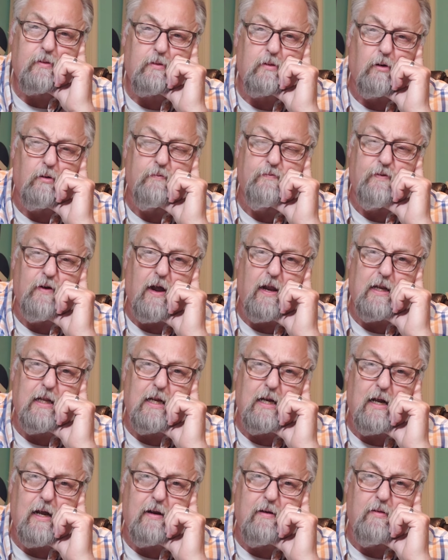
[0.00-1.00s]
third Friday
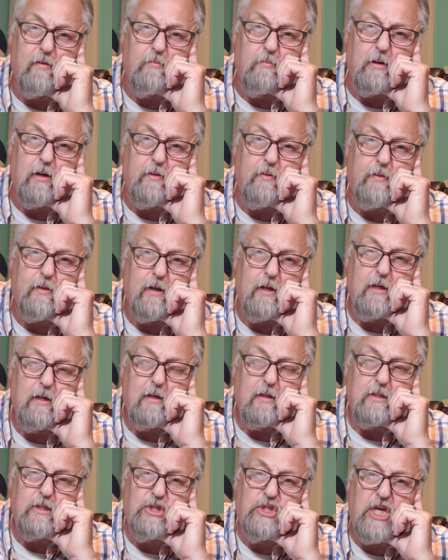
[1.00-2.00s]
night of the month
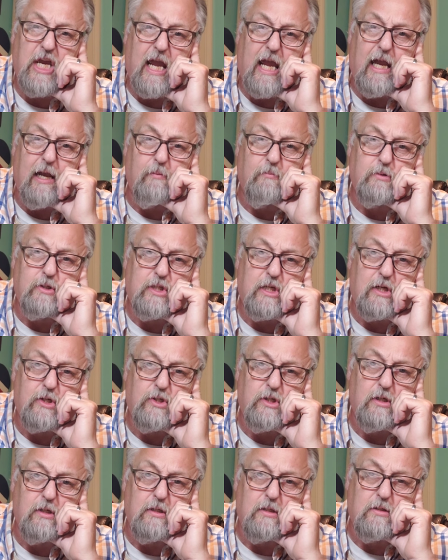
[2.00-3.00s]
jam
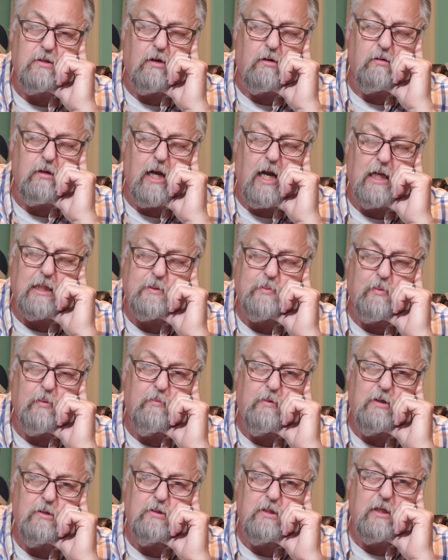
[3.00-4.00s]
session. It's all gospel
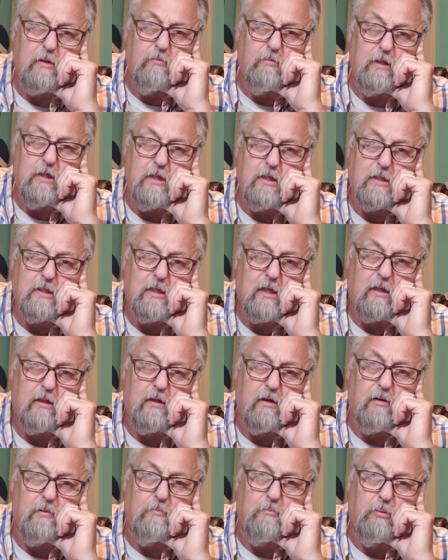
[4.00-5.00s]
music. We just sit
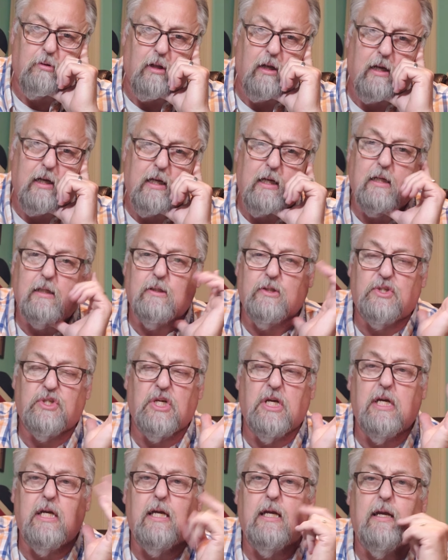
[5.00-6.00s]
there and play and
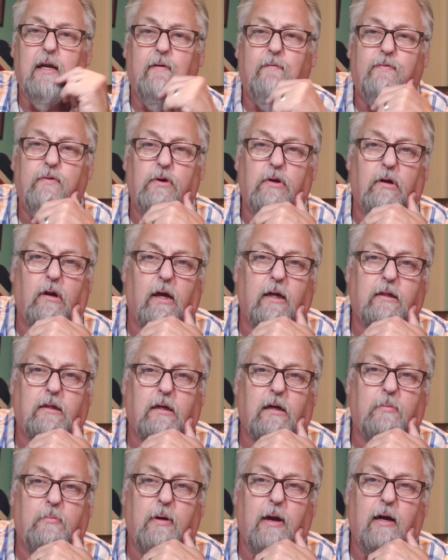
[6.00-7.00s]
sing if you'd like
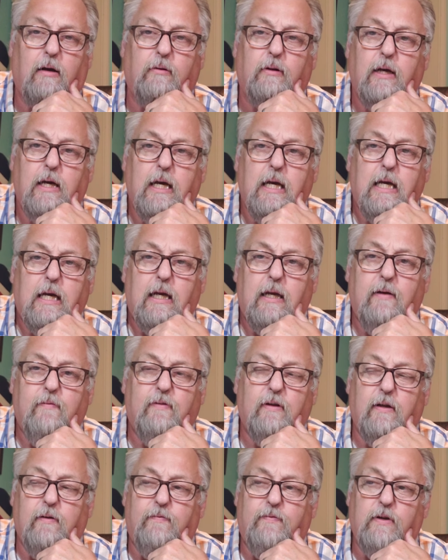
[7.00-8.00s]
to come out.
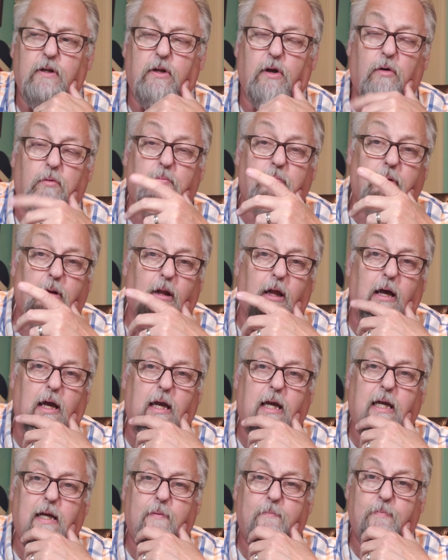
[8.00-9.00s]
Even if you don't
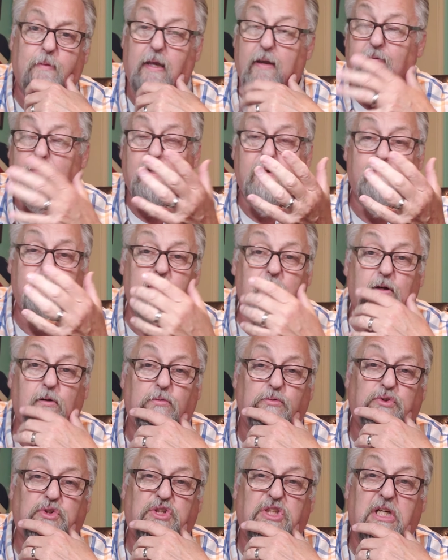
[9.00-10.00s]
play, even if you
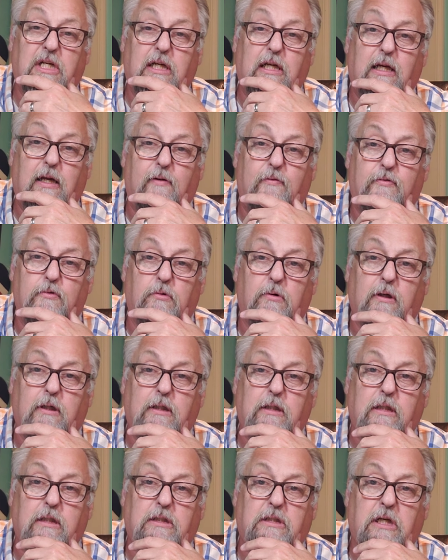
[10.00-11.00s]
don't sing, if you want
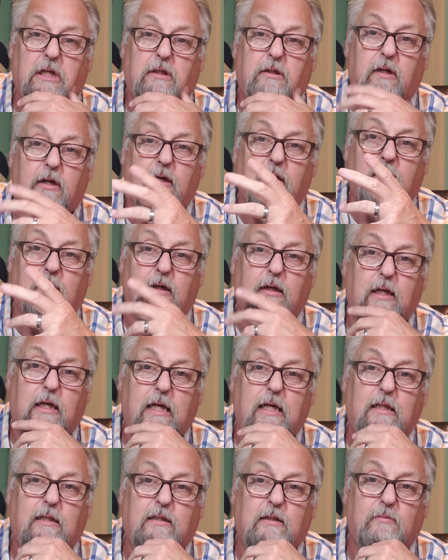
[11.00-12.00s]
to just sit there and
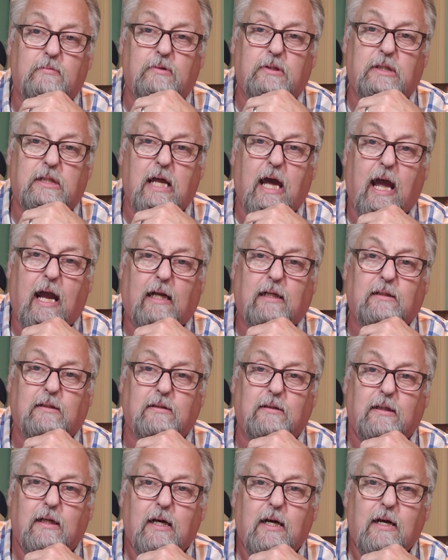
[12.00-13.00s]
eat some snacks
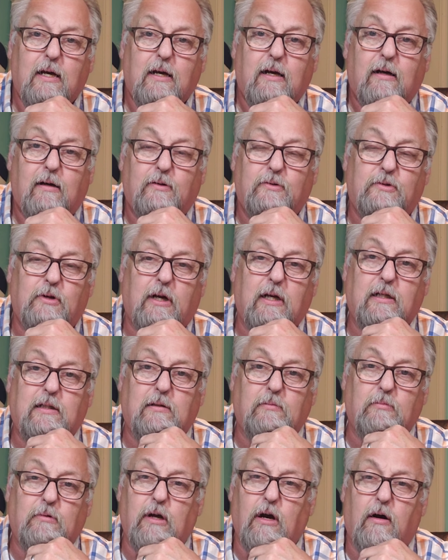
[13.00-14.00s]
and uh, drink
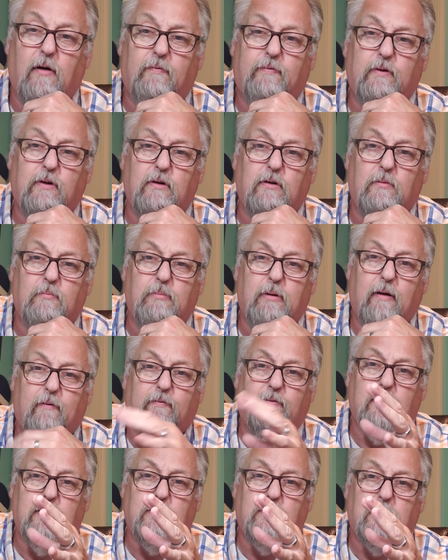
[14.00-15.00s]
some coffee or
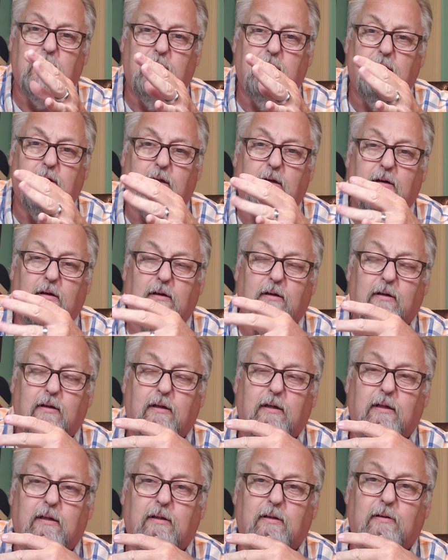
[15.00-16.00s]
beverage and, uh,
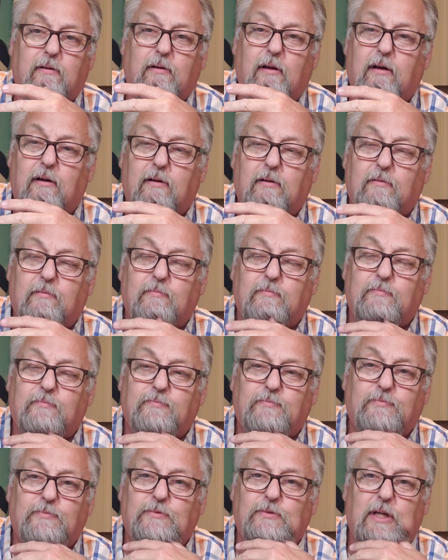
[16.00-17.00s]
and
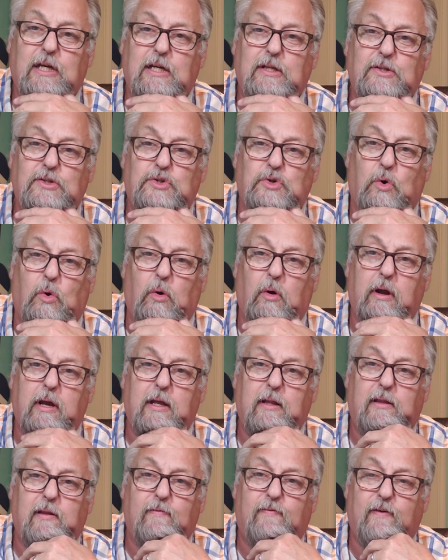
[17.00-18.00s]
um,
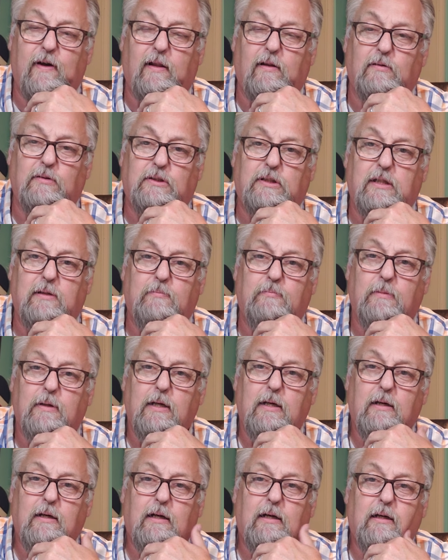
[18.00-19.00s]
enjoy the fellowship,
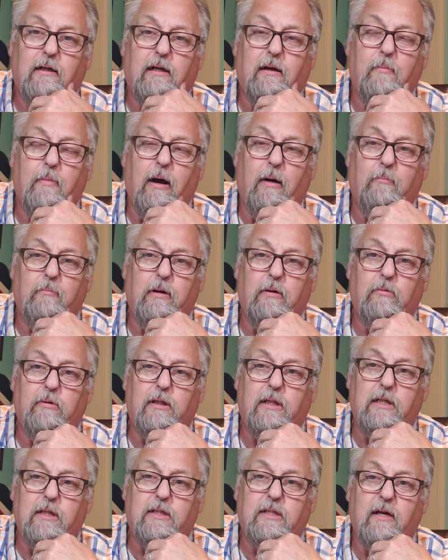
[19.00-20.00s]
uh, come out and be
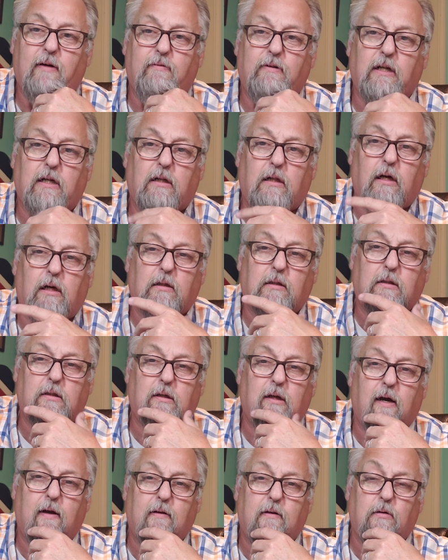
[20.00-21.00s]
with us 7 o'clock
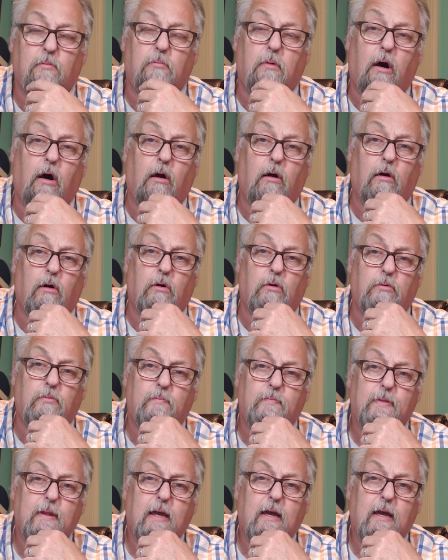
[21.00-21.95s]
tonight. Tomorrow,